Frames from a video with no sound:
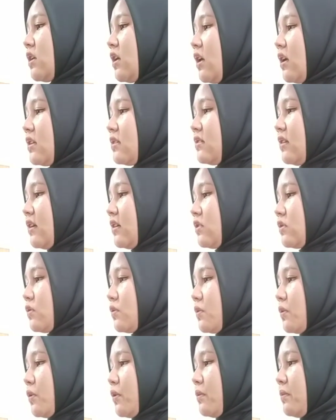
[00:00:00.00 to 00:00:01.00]
thing
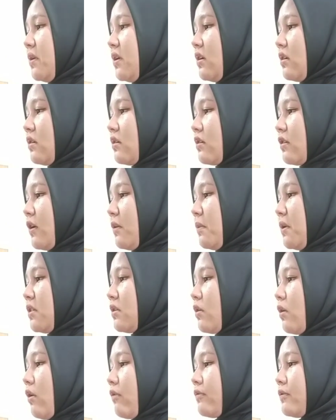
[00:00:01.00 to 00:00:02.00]
to be reminded
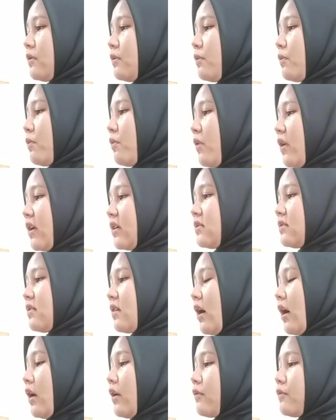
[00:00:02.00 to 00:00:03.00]
of why I
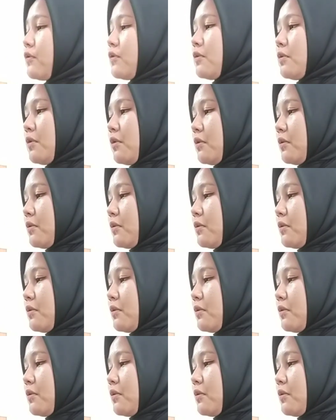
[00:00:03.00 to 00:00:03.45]
have to do.